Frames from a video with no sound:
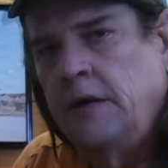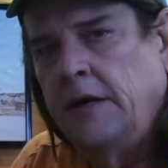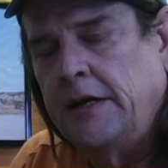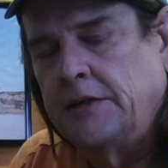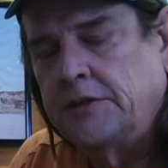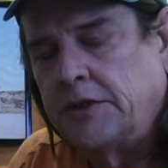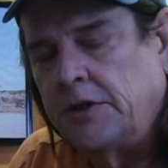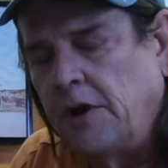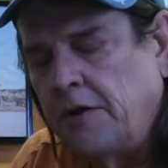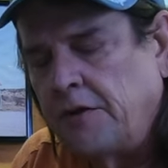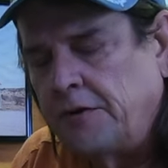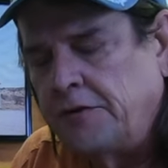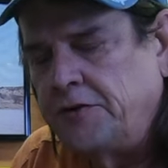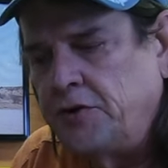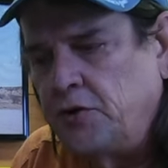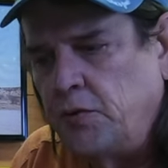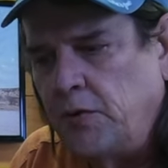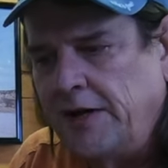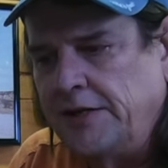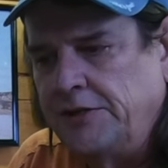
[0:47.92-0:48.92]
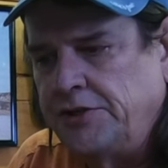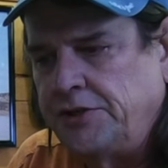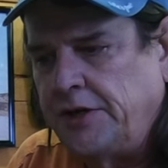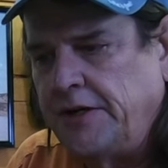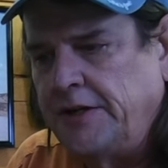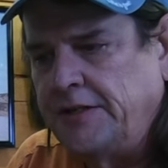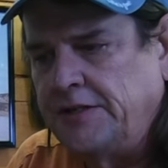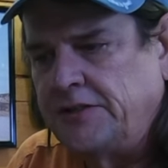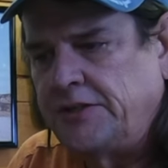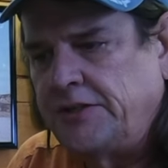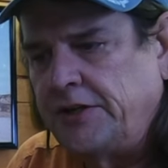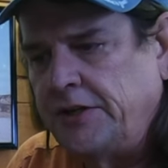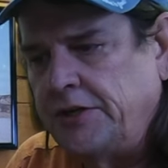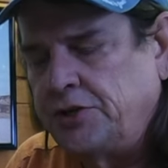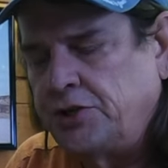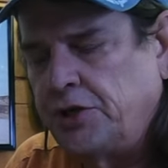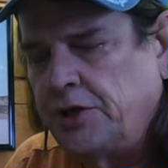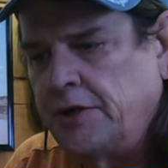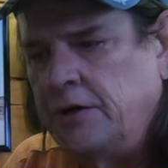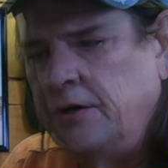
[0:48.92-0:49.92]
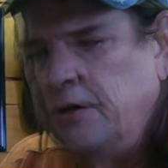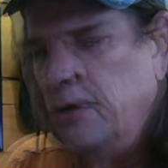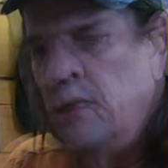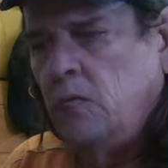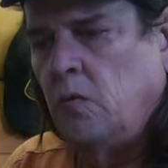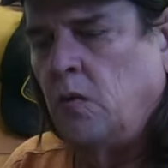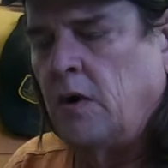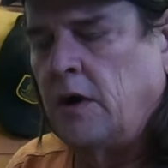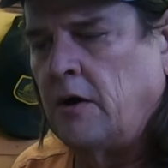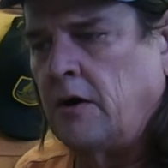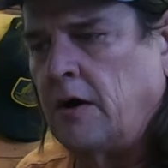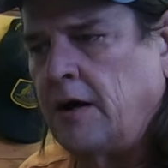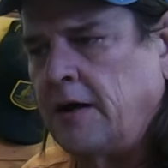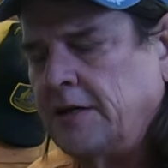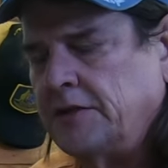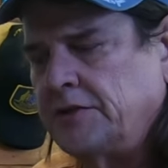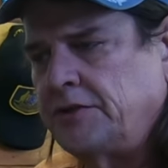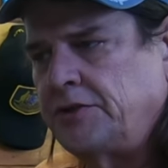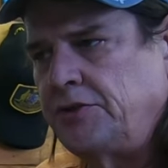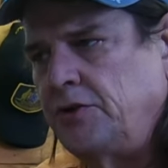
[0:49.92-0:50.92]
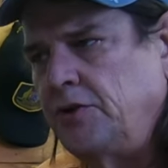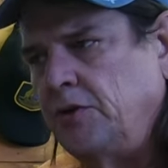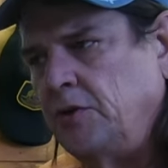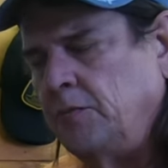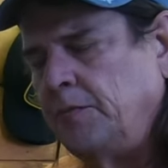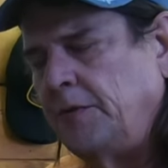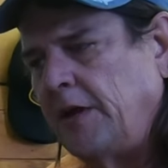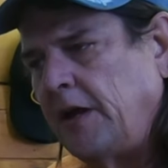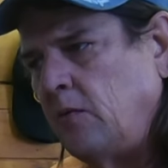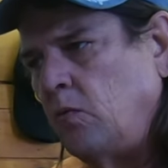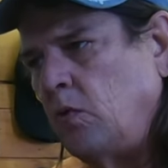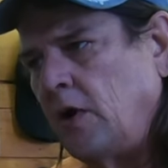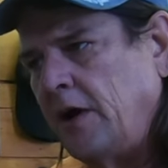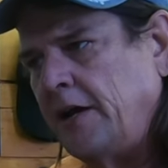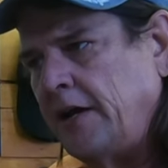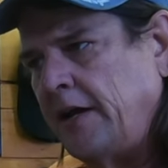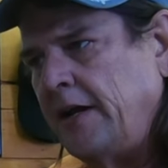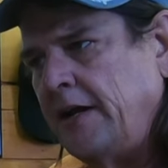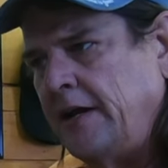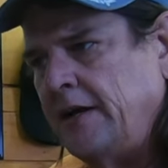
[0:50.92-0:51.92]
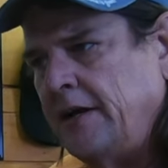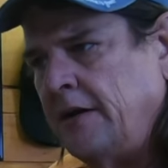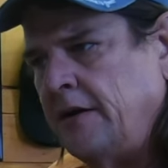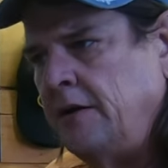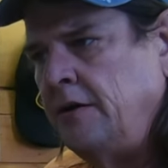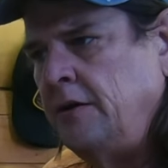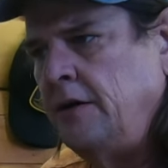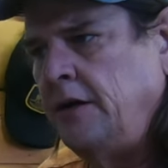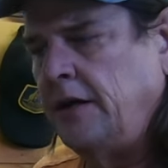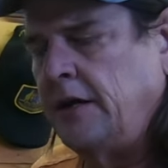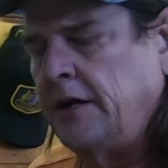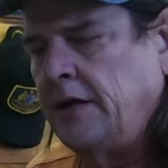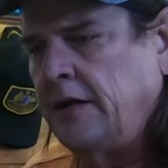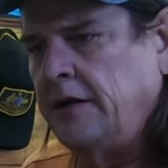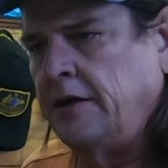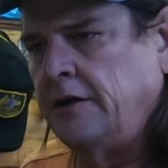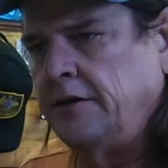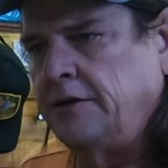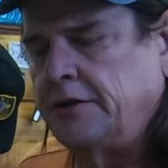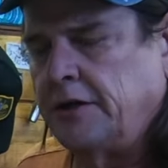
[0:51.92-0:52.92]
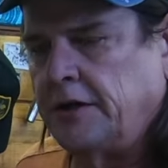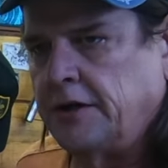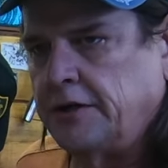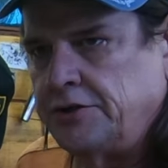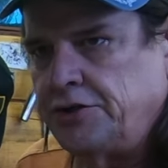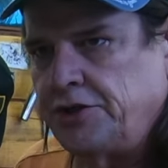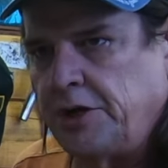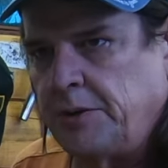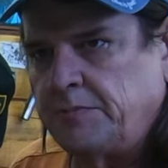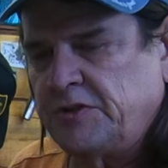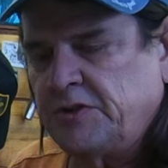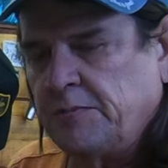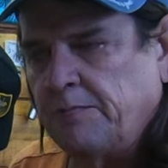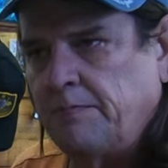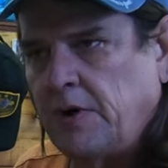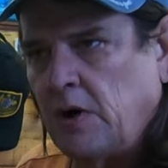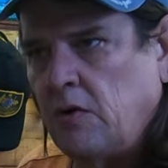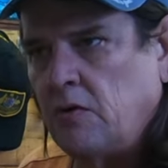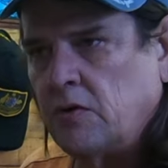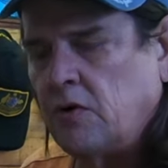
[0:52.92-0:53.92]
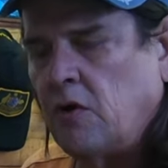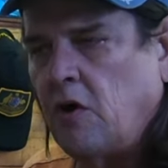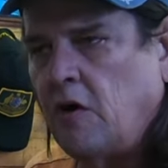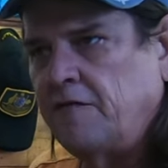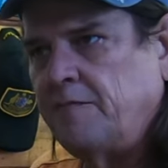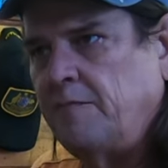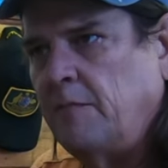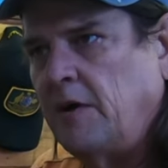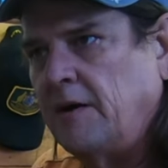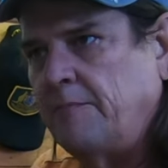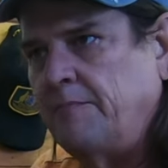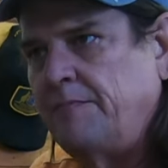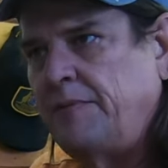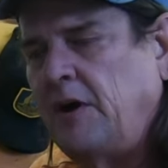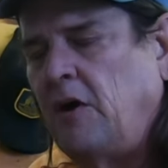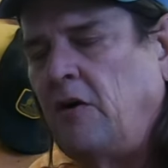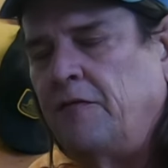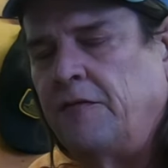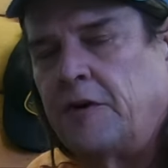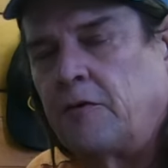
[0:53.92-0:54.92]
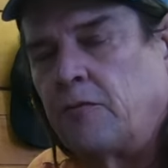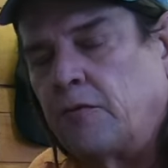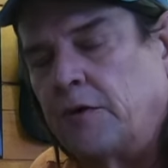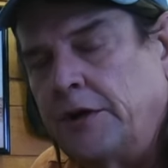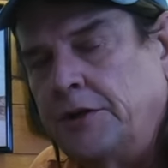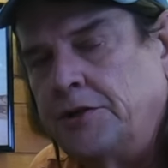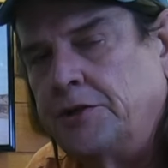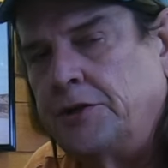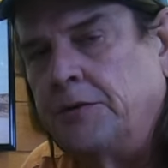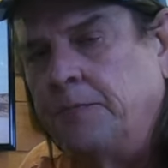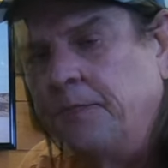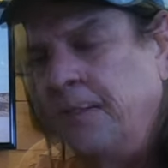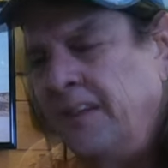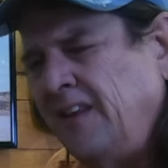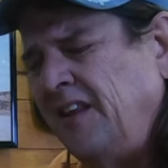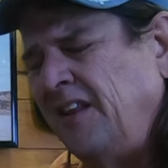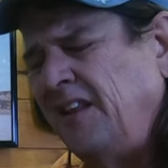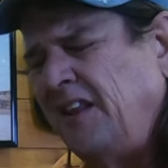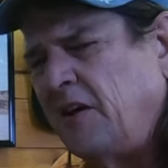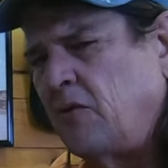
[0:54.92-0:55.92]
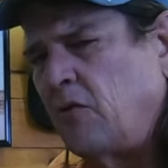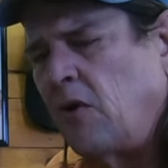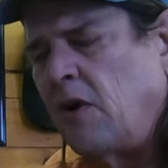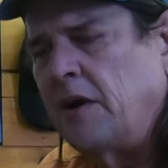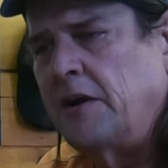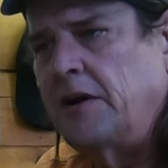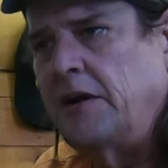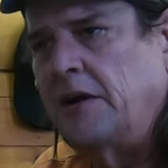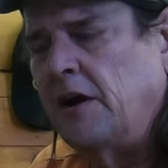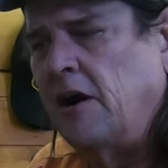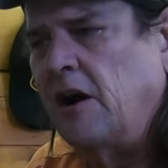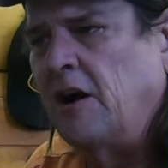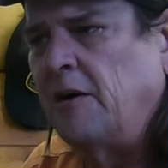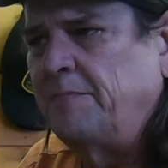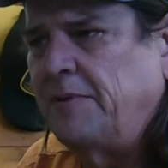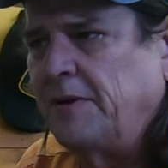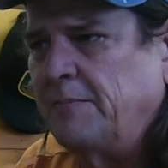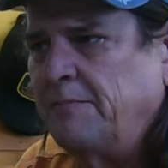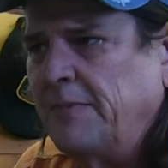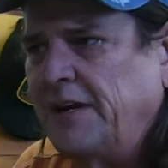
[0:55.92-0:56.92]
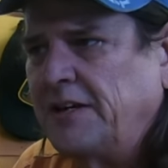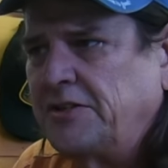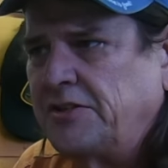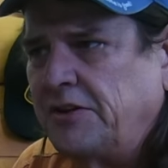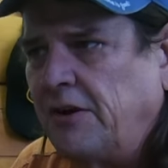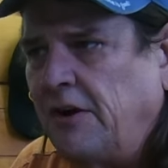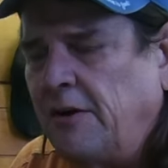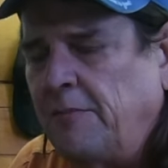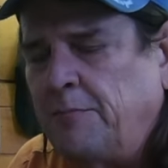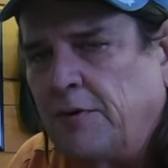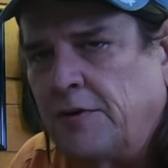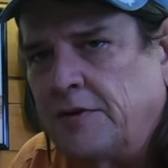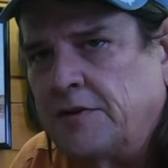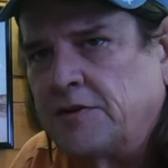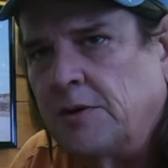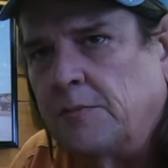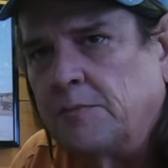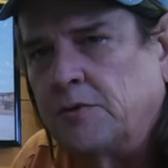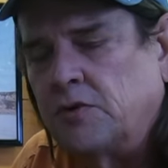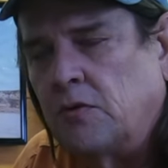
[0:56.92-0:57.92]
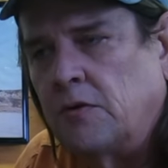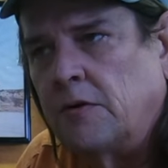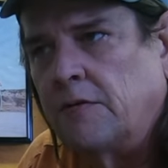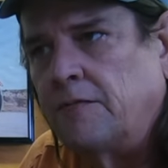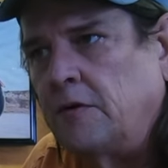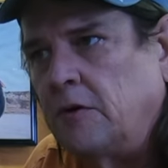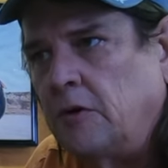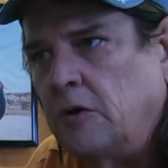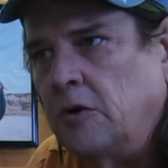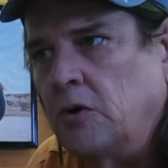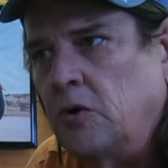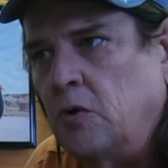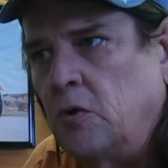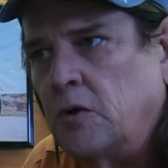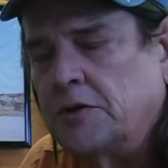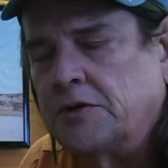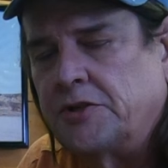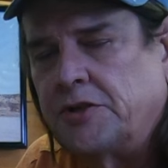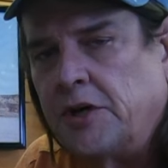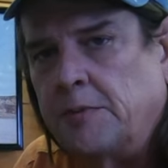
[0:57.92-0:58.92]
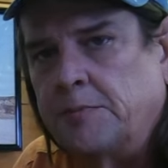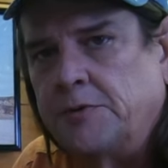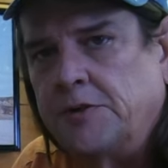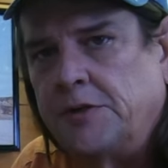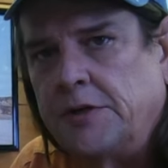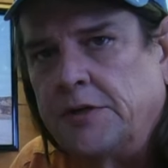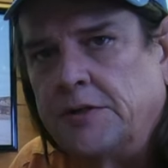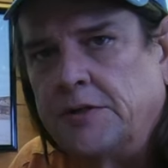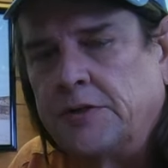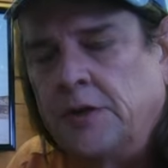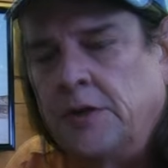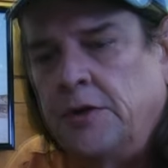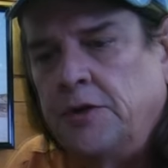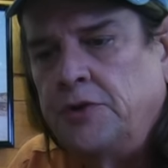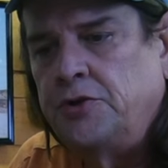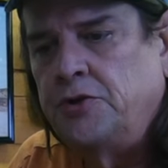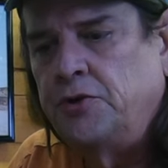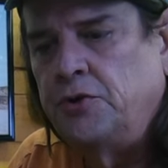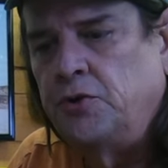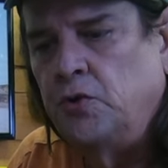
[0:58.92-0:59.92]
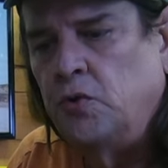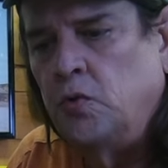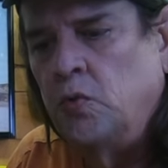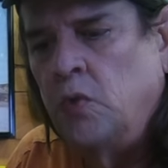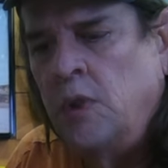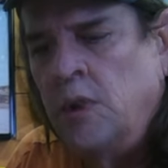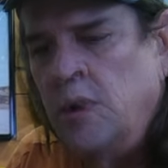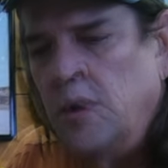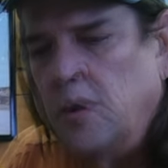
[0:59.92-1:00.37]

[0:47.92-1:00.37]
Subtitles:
is another 2-inch incision where I assume they went in and chipped some bone off my pelvic region. Then they grind it up and mix it up with some sort of glue or substance to